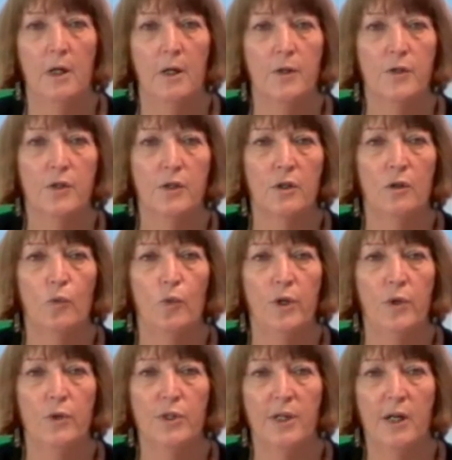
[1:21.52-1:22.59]
So we
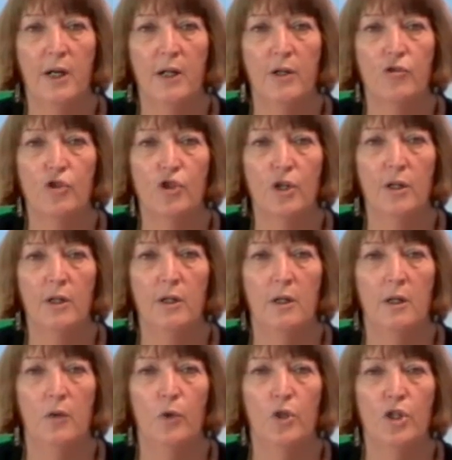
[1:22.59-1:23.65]
used a hydrogel
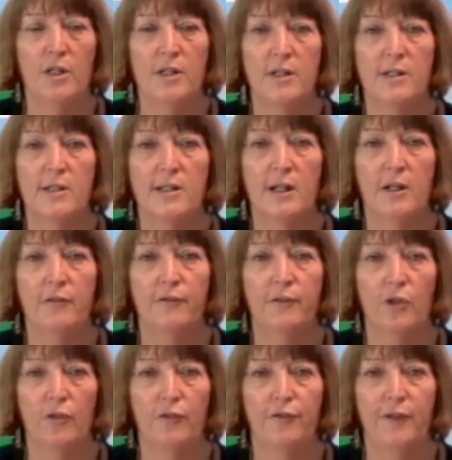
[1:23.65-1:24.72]
which is itself
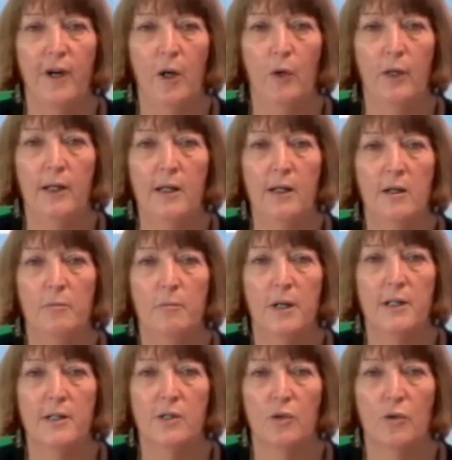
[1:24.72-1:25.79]
non-fouling
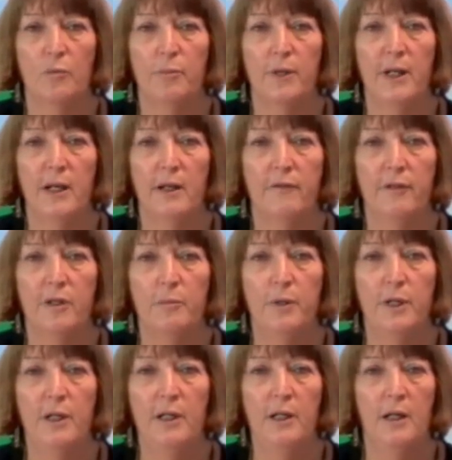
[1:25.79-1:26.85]
based on
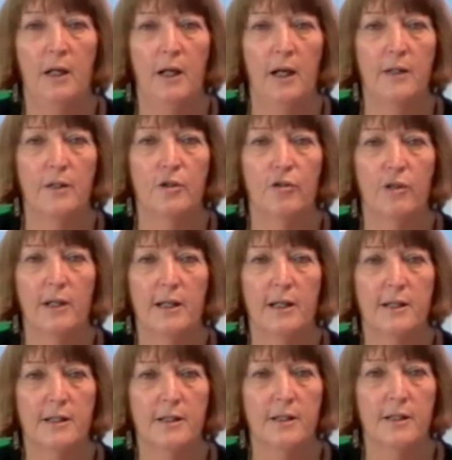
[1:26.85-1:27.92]
PNVP and acrylic
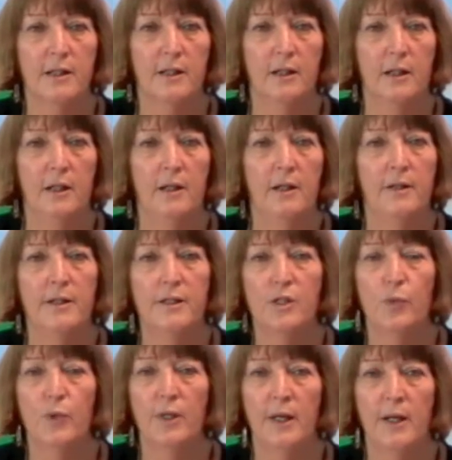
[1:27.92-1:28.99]
acid.
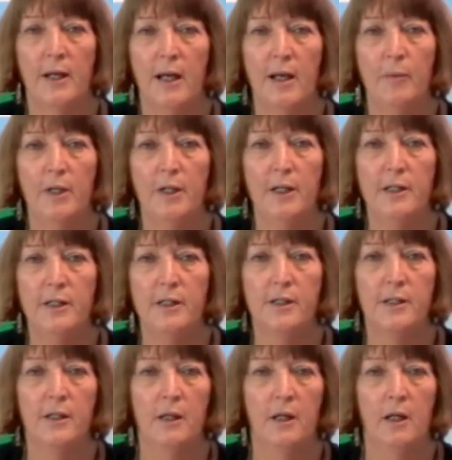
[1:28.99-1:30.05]
This we then aminated
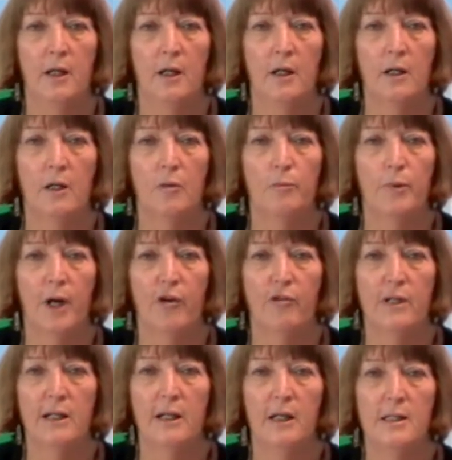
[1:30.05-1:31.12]

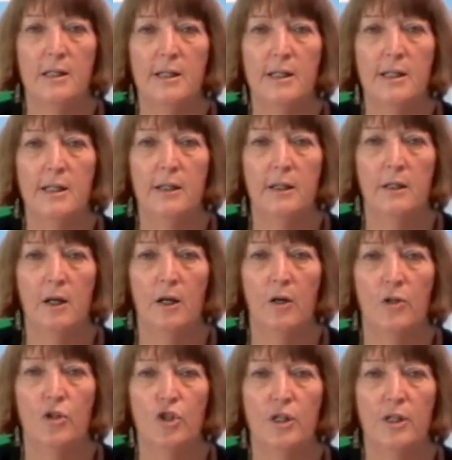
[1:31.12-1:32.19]
Comparing lysine and
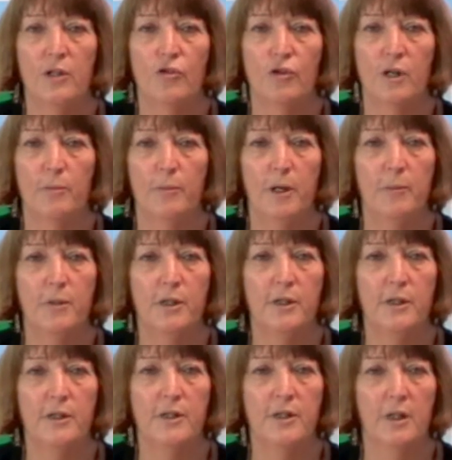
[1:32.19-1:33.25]
arginine
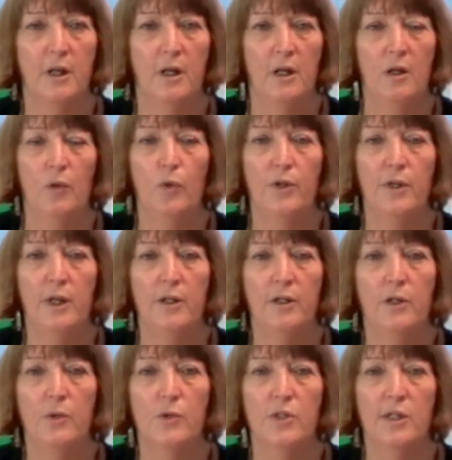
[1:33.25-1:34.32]
tripeptides, we then
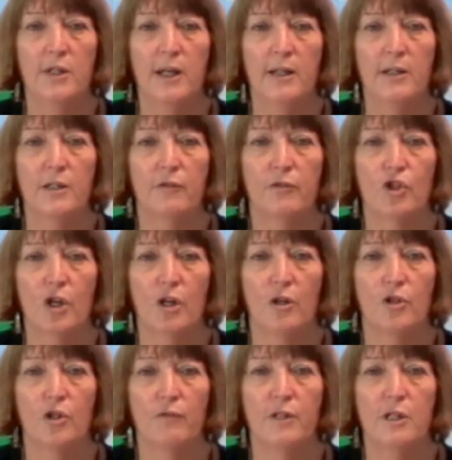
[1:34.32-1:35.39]
use the negative
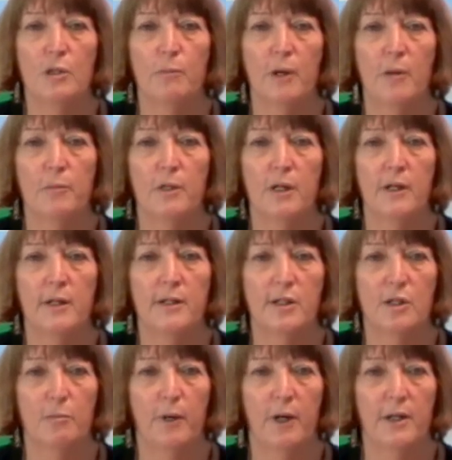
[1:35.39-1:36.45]
charge of these peptides
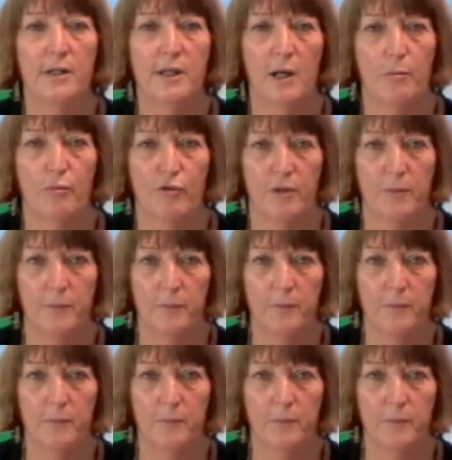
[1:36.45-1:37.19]
to bind heparin.